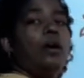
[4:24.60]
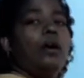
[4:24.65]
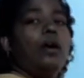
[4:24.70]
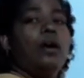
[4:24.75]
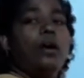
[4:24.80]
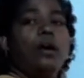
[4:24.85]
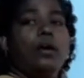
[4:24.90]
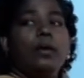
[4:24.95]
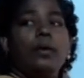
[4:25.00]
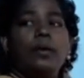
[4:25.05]

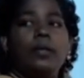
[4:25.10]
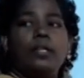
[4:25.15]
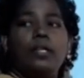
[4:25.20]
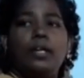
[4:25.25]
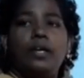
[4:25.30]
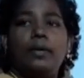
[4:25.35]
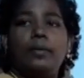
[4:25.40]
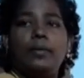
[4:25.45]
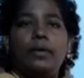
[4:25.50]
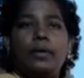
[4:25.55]

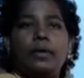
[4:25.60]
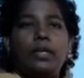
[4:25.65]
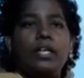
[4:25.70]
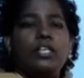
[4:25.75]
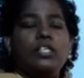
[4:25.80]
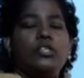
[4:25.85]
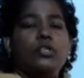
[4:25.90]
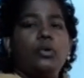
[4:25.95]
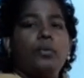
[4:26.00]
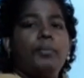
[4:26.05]
the
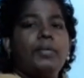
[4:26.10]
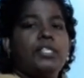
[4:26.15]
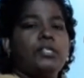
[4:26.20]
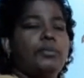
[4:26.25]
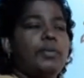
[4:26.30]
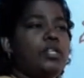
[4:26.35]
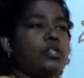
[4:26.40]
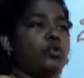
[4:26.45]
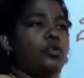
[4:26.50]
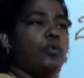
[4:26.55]
ratio
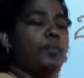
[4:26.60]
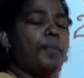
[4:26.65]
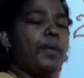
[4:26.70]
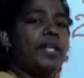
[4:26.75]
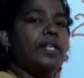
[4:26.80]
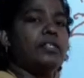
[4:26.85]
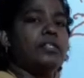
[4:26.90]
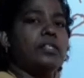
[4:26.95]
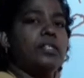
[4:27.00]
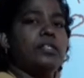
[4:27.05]
between 2
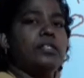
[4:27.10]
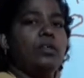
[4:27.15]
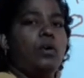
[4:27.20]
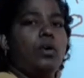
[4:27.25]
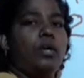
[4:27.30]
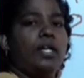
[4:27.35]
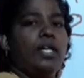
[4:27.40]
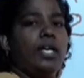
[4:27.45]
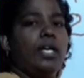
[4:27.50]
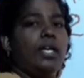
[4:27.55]
places
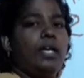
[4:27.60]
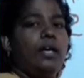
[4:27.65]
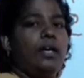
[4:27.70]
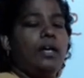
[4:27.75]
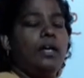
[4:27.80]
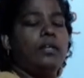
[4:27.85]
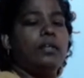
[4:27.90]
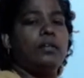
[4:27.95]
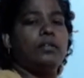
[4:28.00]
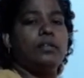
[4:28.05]
on
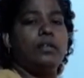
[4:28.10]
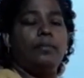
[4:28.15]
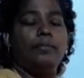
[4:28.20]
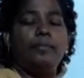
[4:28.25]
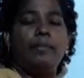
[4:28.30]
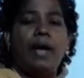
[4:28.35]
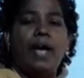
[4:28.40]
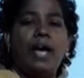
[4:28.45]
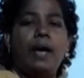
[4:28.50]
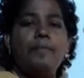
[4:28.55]
the
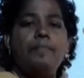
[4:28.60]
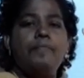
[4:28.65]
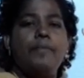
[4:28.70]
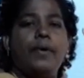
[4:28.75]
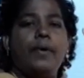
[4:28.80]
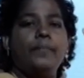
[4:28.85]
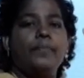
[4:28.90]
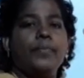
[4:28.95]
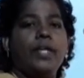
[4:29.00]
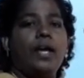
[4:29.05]
map
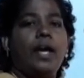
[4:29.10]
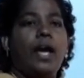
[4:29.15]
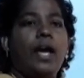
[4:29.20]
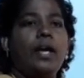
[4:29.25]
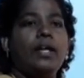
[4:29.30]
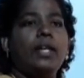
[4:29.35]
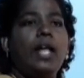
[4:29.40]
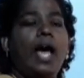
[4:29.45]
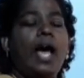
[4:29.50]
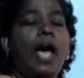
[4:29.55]

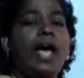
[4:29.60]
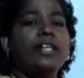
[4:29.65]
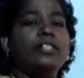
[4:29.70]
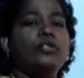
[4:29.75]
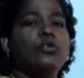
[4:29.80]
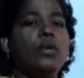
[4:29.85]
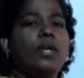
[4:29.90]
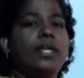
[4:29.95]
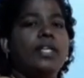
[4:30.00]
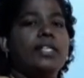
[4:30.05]
and
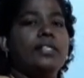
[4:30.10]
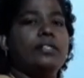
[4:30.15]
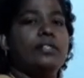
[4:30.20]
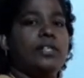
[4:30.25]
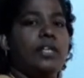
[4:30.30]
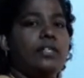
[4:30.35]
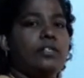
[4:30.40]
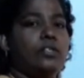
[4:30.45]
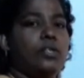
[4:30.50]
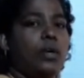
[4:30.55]
actual
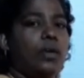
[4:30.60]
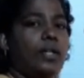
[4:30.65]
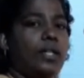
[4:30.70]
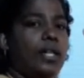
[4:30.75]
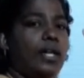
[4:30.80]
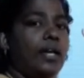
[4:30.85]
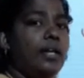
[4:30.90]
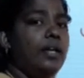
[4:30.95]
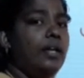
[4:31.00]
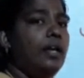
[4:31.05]
distance on
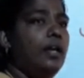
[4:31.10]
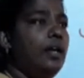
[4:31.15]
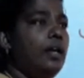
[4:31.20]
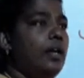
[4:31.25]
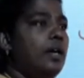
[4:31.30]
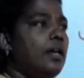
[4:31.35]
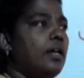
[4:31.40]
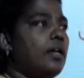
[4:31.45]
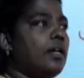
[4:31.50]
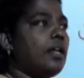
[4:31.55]
the
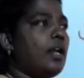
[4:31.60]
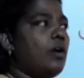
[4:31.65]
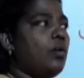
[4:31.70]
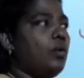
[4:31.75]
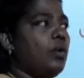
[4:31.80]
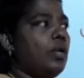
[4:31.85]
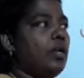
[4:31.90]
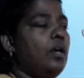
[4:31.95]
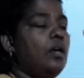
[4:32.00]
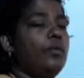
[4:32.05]

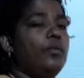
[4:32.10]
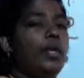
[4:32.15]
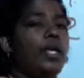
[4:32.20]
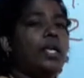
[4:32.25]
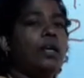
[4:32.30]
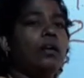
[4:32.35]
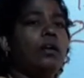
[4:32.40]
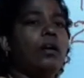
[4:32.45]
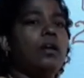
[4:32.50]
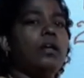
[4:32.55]
ground. We
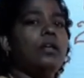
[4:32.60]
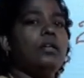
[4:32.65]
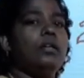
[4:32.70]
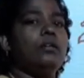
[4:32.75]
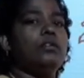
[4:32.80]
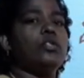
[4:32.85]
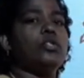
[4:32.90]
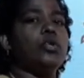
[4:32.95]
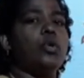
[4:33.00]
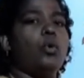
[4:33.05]

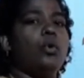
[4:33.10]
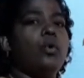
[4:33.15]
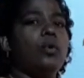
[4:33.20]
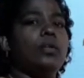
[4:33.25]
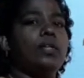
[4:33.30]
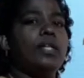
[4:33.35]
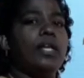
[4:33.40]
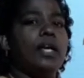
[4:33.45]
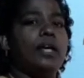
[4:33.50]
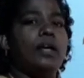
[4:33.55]
cannot
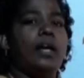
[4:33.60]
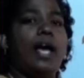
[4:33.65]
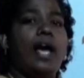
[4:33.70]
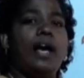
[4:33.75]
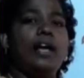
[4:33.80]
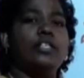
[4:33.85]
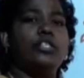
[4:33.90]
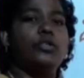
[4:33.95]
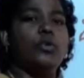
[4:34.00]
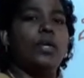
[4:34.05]
show the
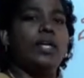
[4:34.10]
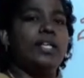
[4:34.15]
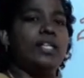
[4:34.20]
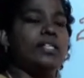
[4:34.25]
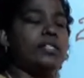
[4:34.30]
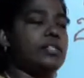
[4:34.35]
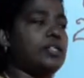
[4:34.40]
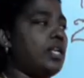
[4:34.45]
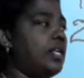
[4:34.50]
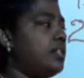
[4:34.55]
actual
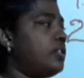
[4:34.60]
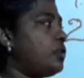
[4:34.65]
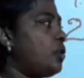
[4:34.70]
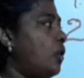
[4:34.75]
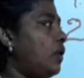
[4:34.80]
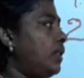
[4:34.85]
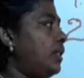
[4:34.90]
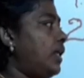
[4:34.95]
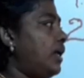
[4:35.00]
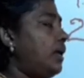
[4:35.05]
distance
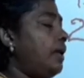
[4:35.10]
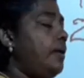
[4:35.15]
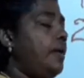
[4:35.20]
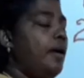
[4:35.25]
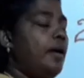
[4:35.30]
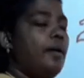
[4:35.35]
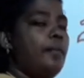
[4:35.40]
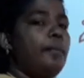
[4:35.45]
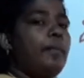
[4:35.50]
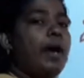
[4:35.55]
on
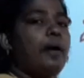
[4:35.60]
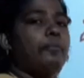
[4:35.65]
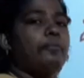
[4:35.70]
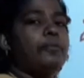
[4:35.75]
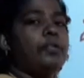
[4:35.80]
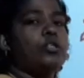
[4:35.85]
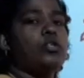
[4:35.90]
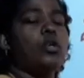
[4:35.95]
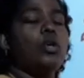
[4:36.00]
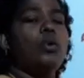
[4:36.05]
the
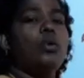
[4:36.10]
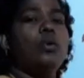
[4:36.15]
map. So